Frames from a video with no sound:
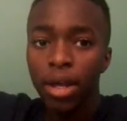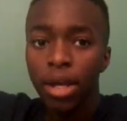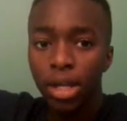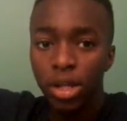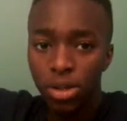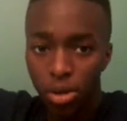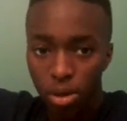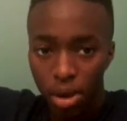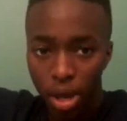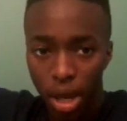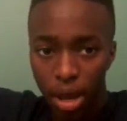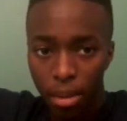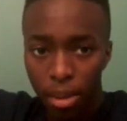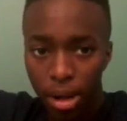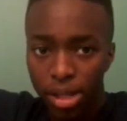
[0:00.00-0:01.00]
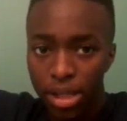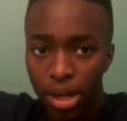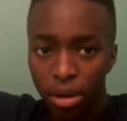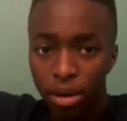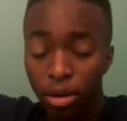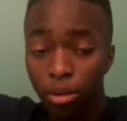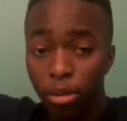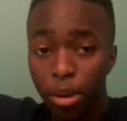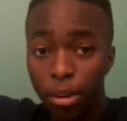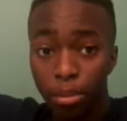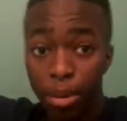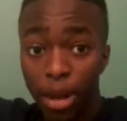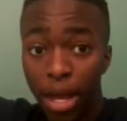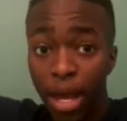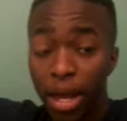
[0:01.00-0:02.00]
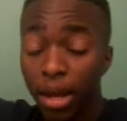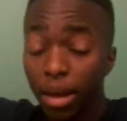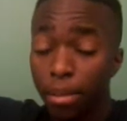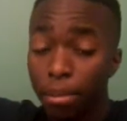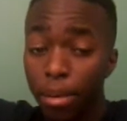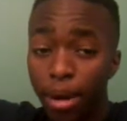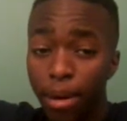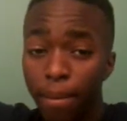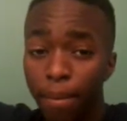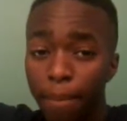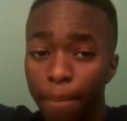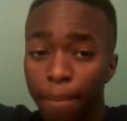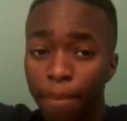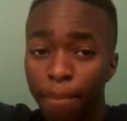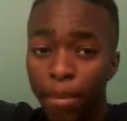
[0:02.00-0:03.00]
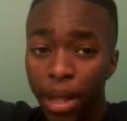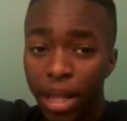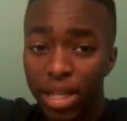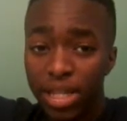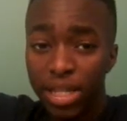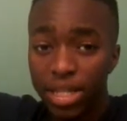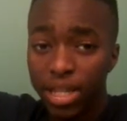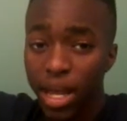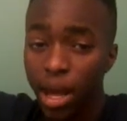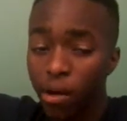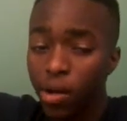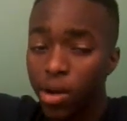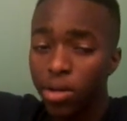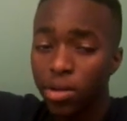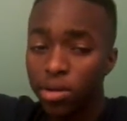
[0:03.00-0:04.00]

So, it might sound a little bit bland, but it's his character.